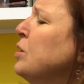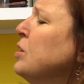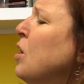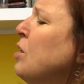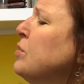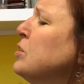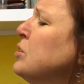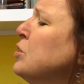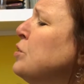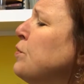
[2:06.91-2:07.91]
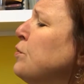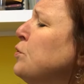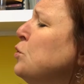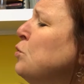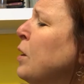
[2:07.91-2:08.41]
larvae search for
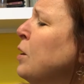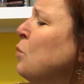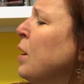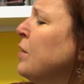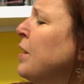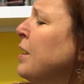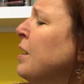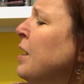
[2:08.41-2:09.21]
food right away.